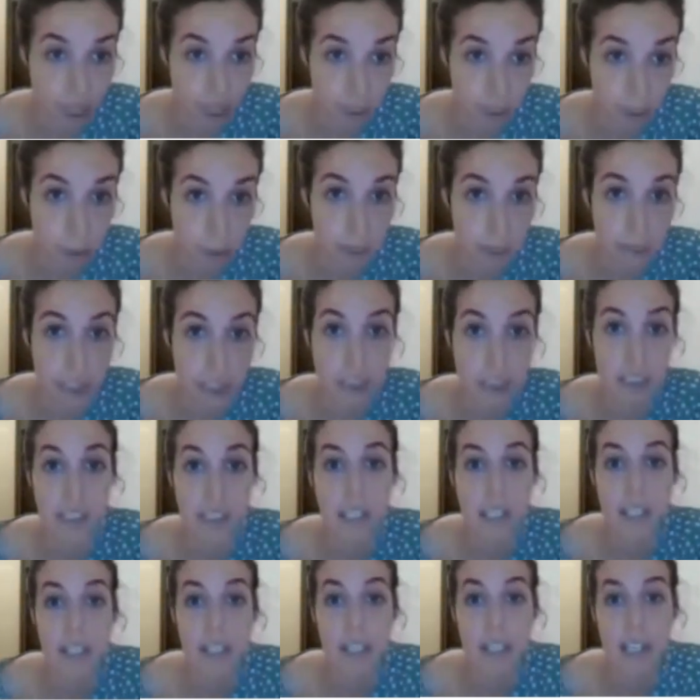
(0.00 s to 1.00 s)
of the
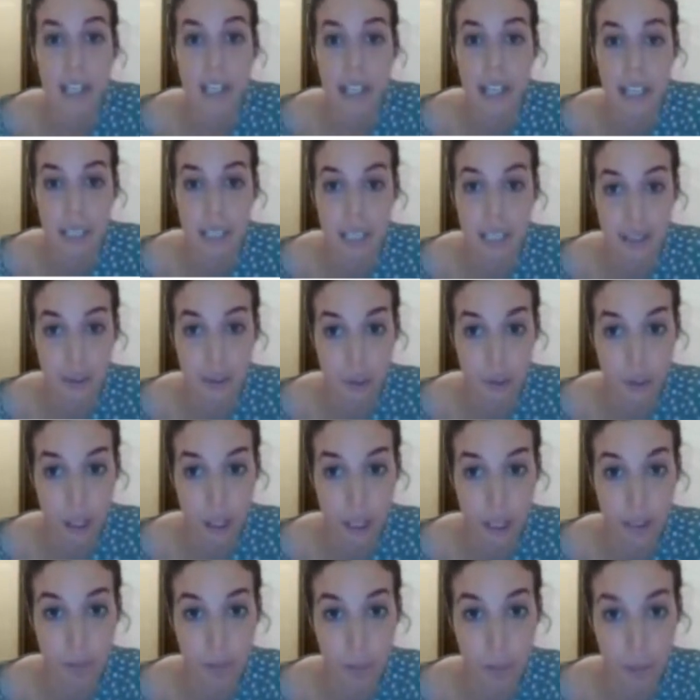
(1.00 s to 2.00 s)
complement
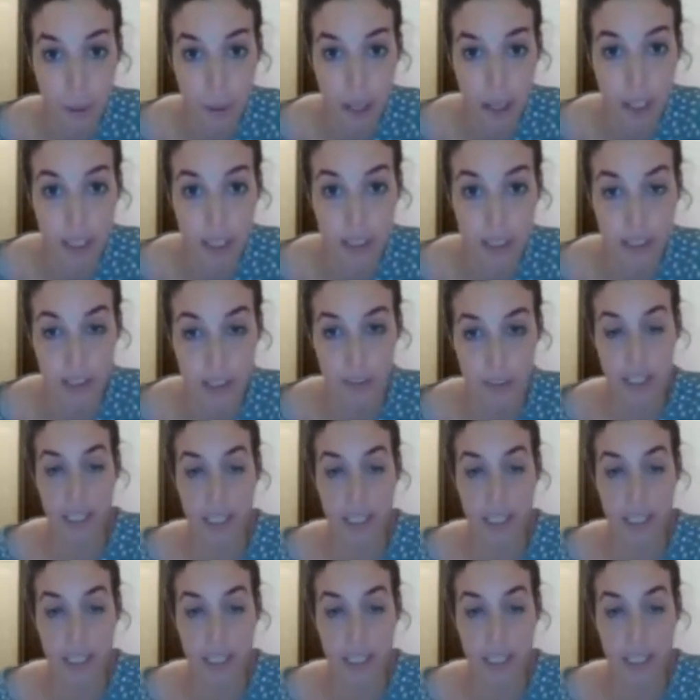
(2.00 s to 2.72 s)
is a free